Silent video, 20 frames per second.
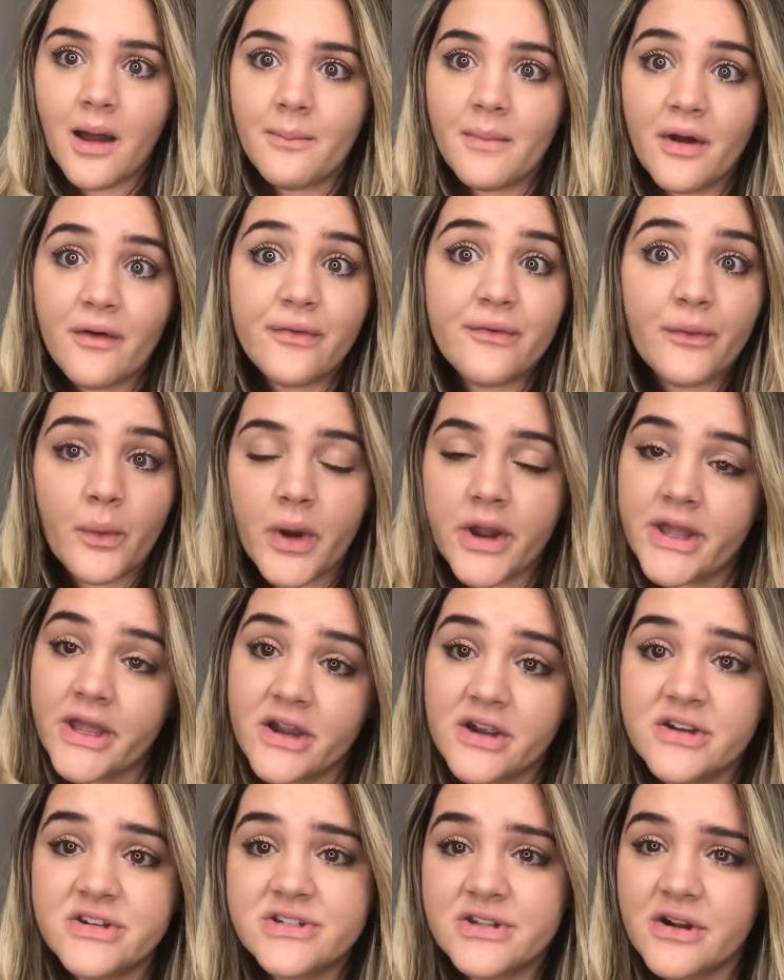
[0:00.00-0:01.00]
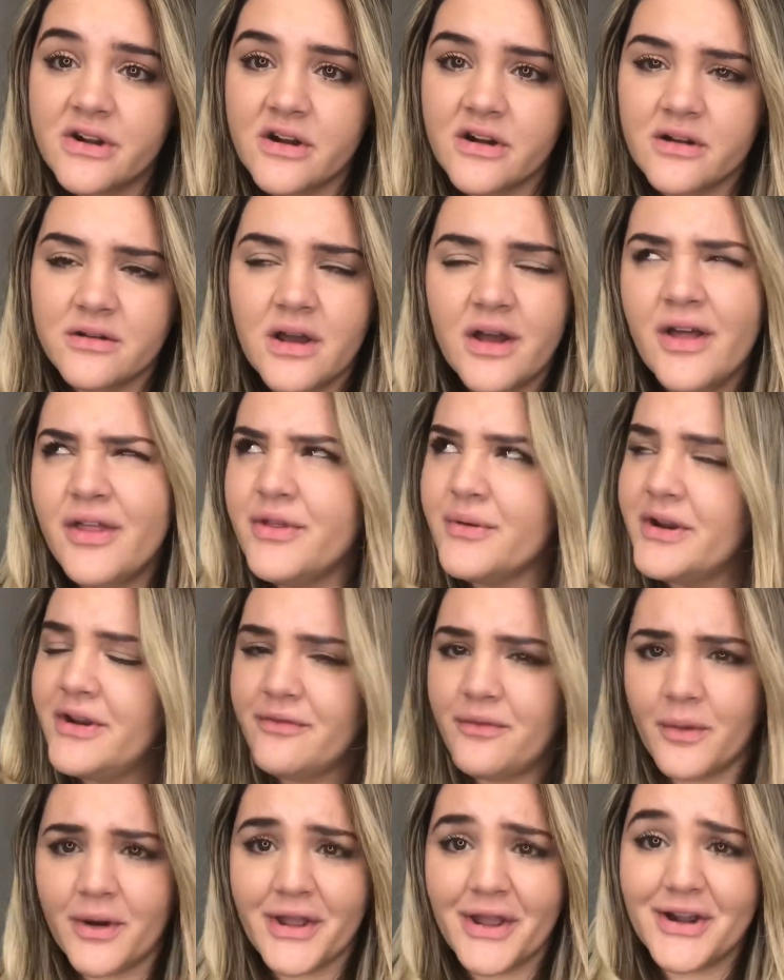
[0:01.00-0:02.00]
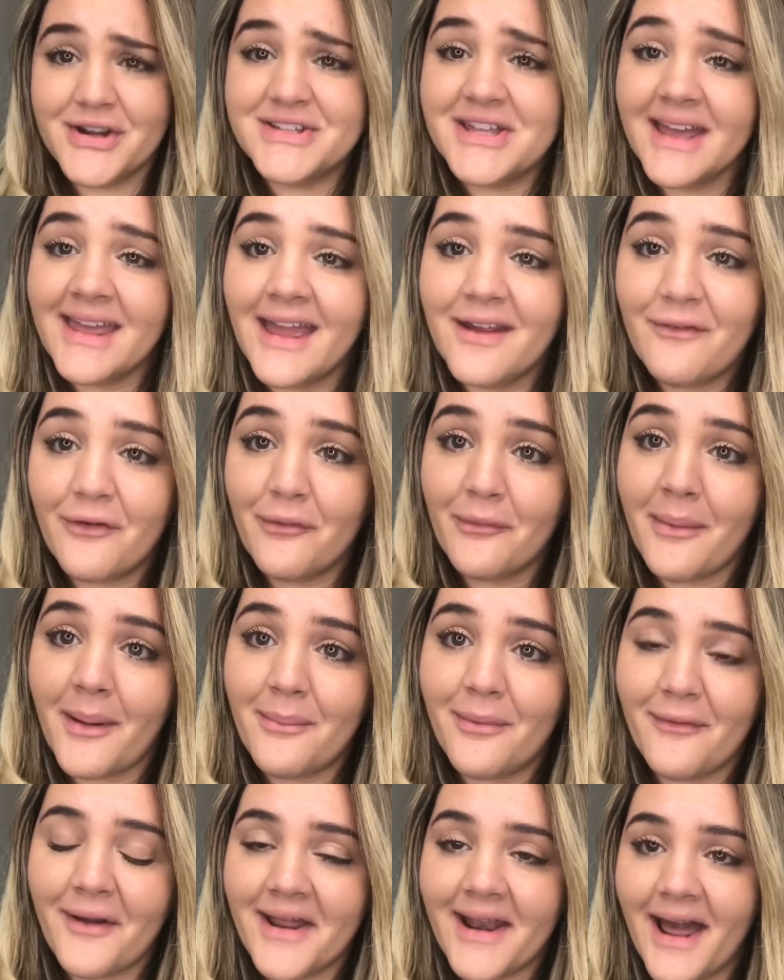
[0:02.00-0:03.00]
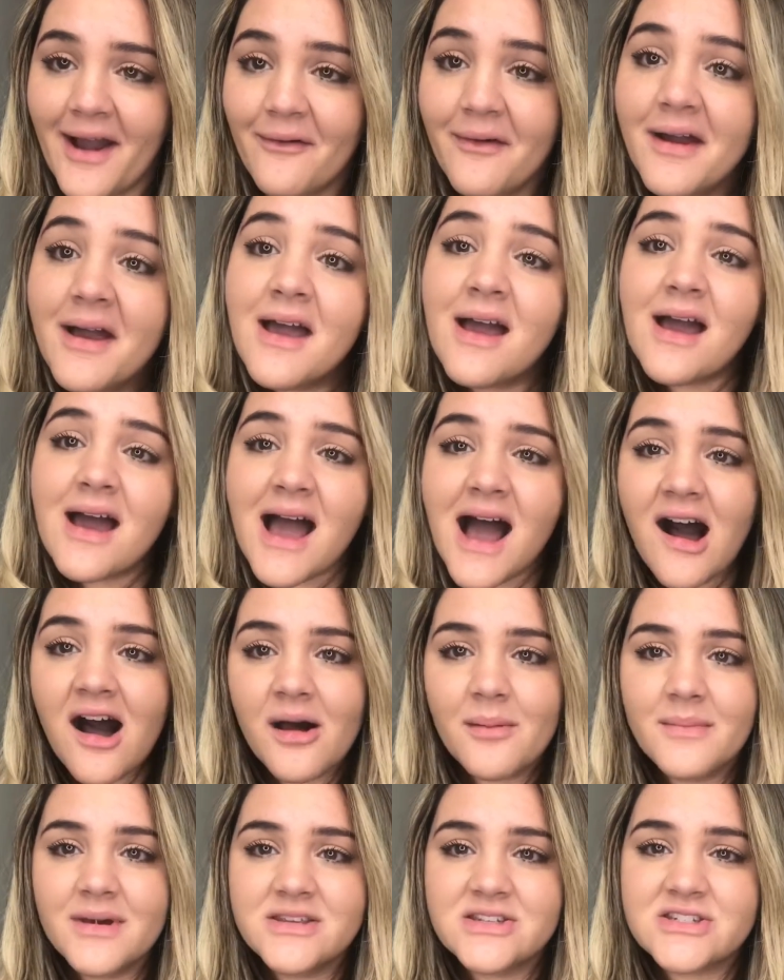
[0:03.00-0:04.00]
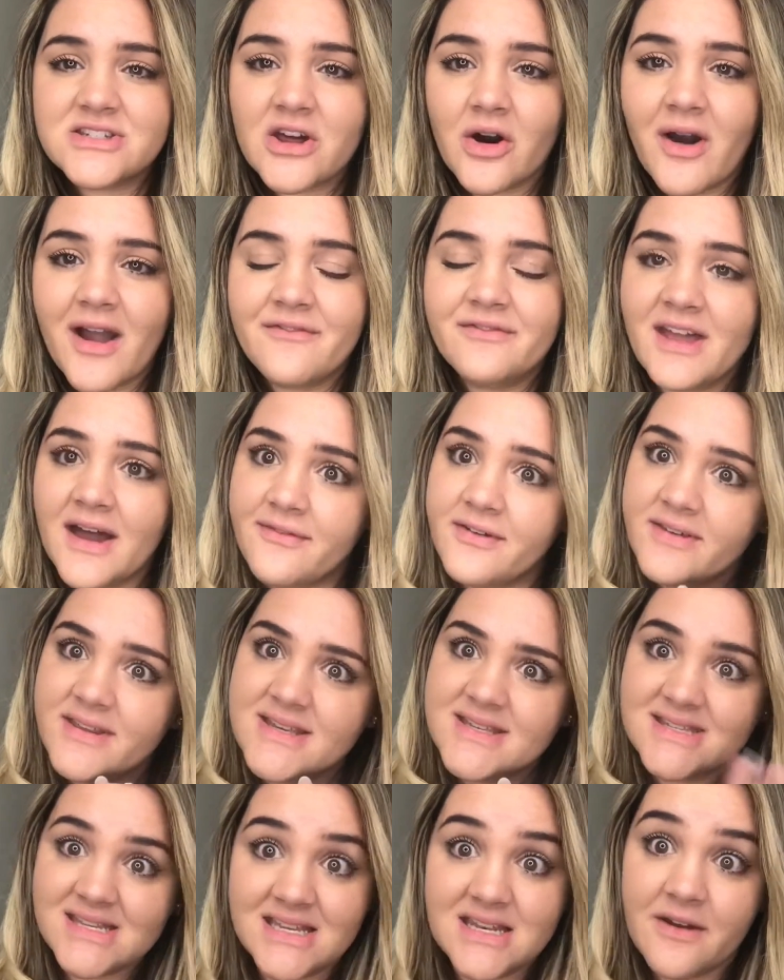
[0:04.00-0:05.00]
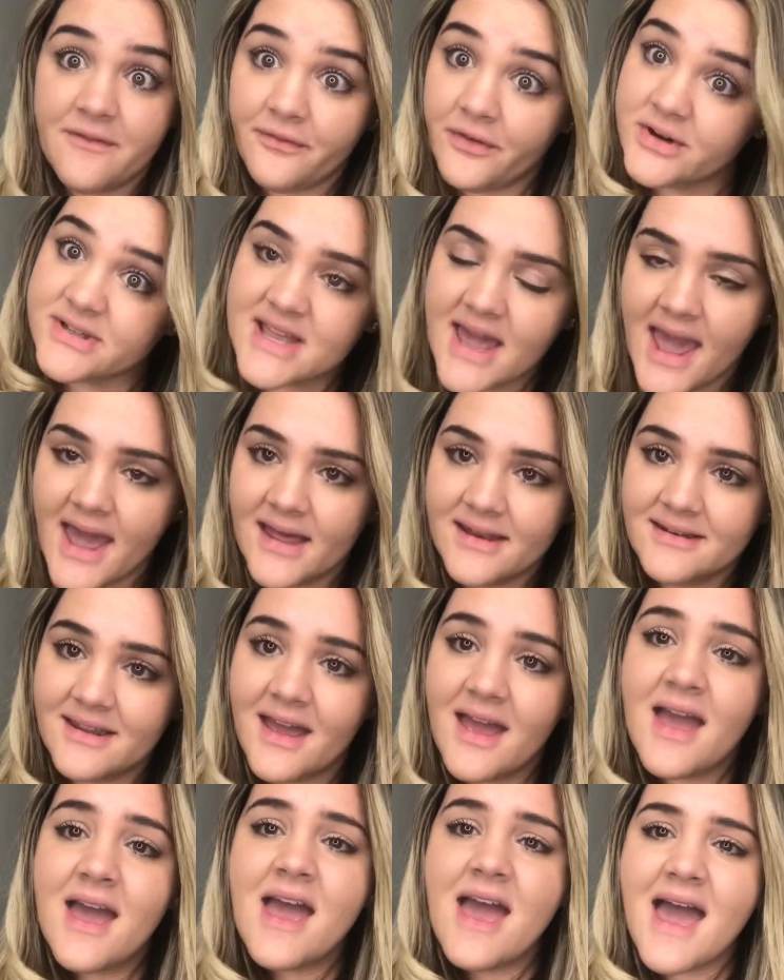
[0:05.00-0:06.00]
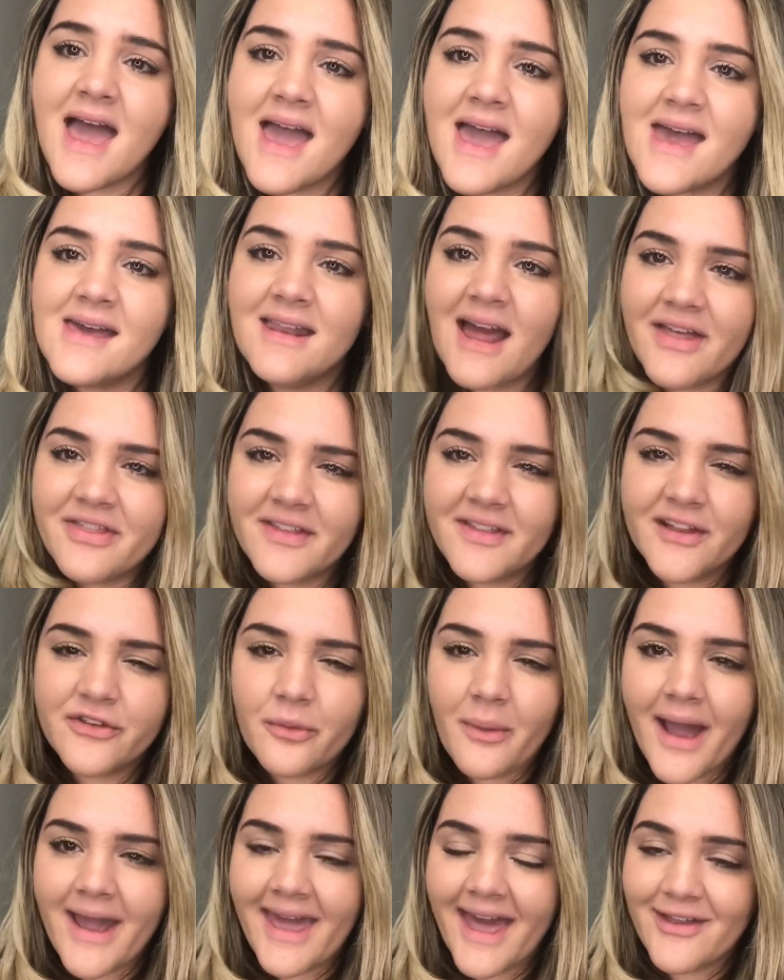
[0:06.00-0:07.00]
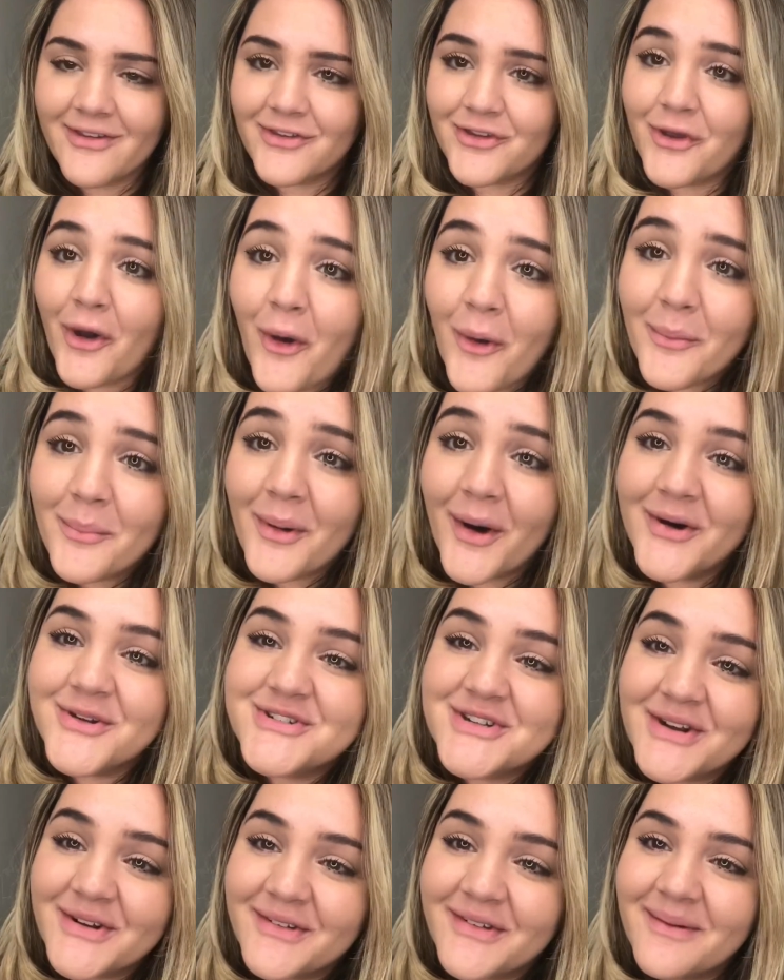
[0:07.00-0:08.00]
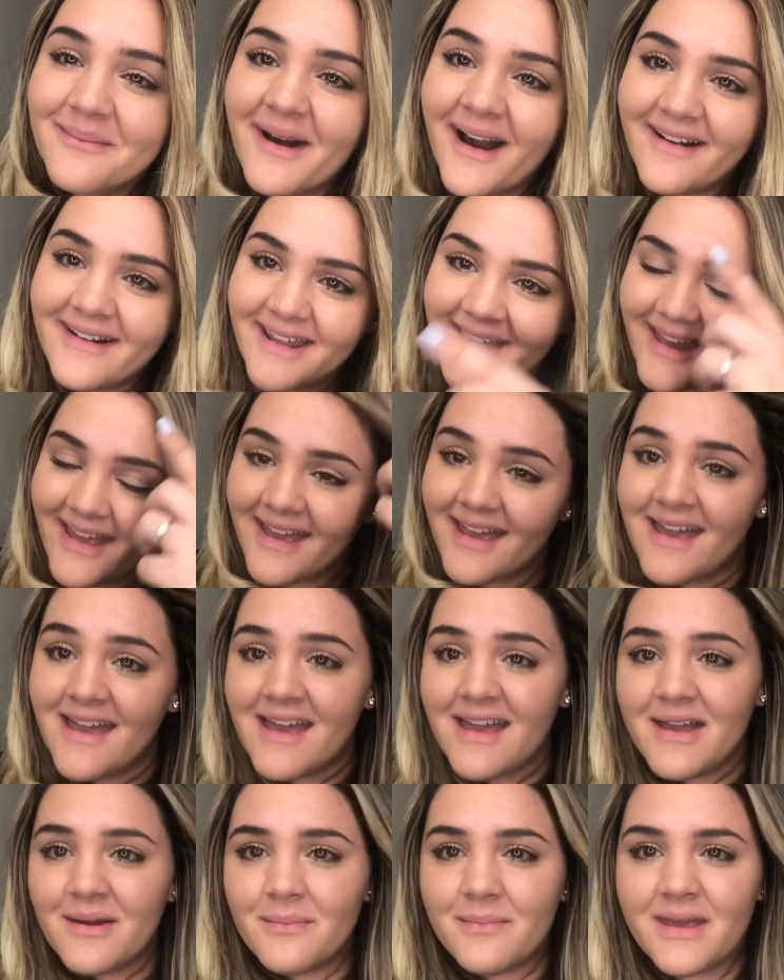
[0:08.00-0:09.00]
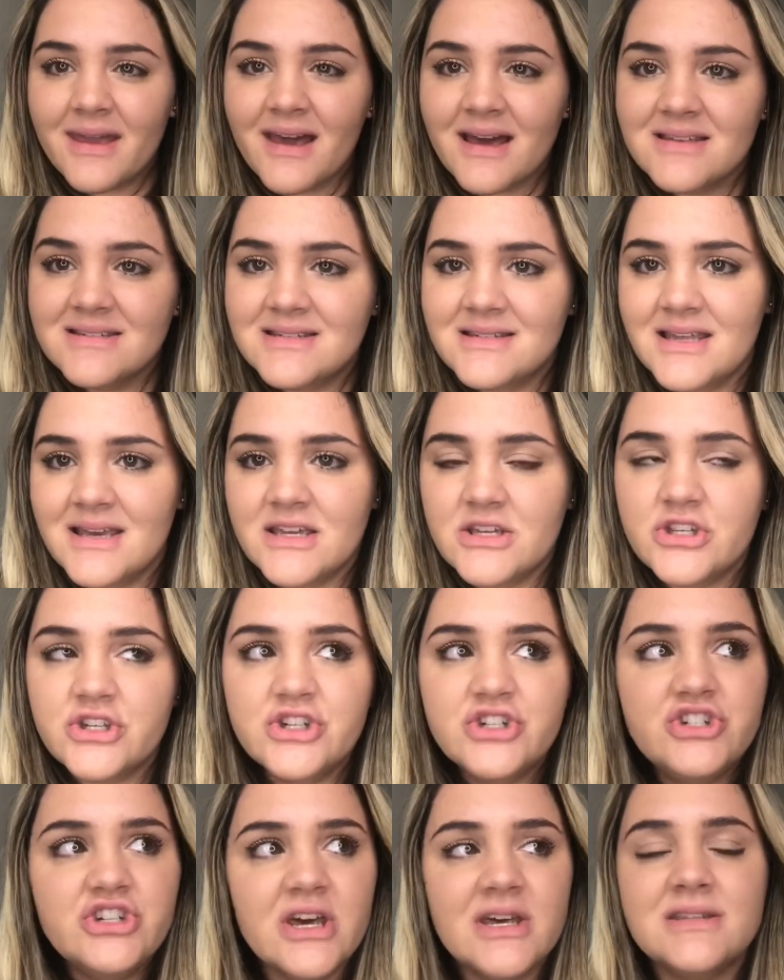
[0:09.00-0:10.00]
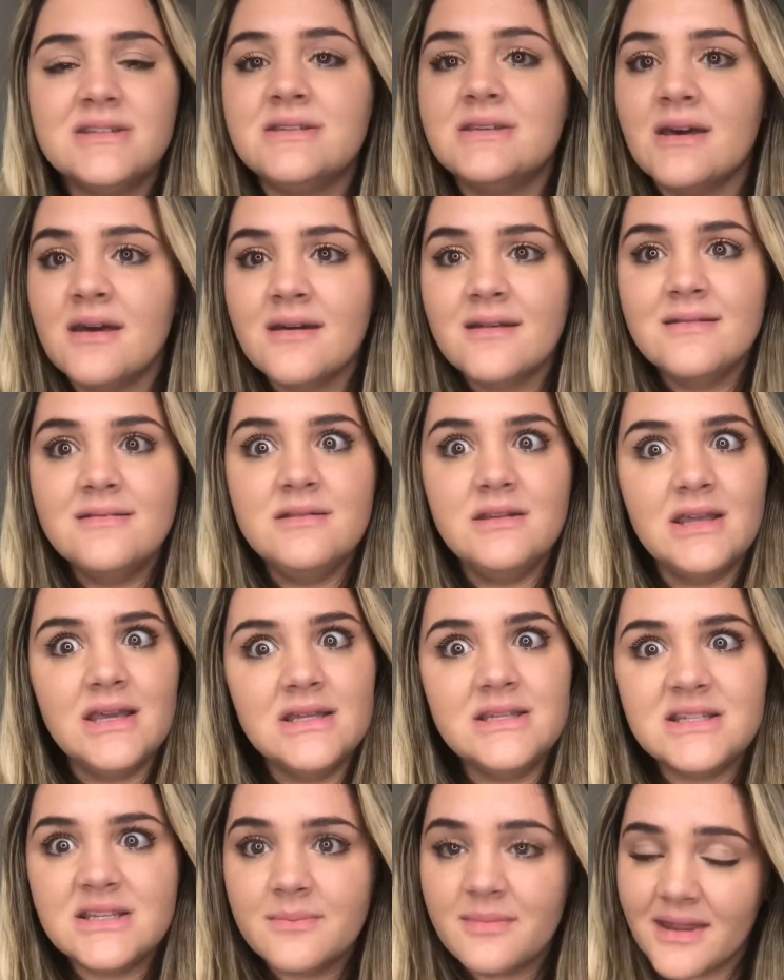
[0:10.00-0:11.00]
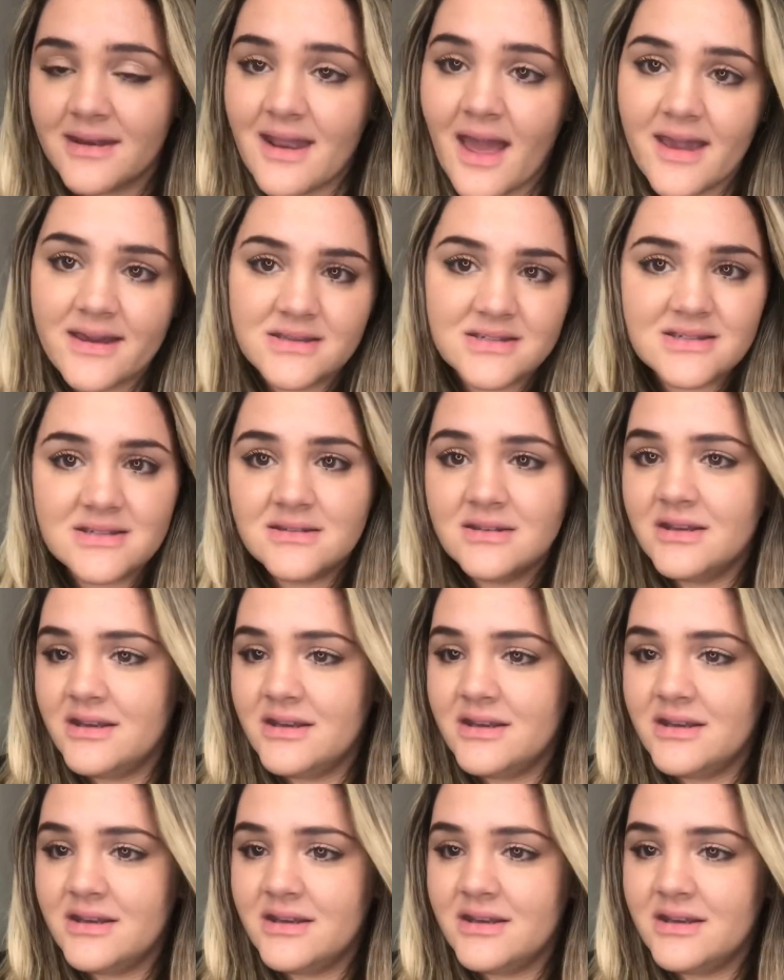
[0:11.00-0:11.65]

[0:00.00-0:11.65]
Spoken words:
4 years, or 3 to 4 years. I can't even remember right now. So I've definitely seen it firsthand. And I think that's why I get so emotional about it, because you just need to be nice,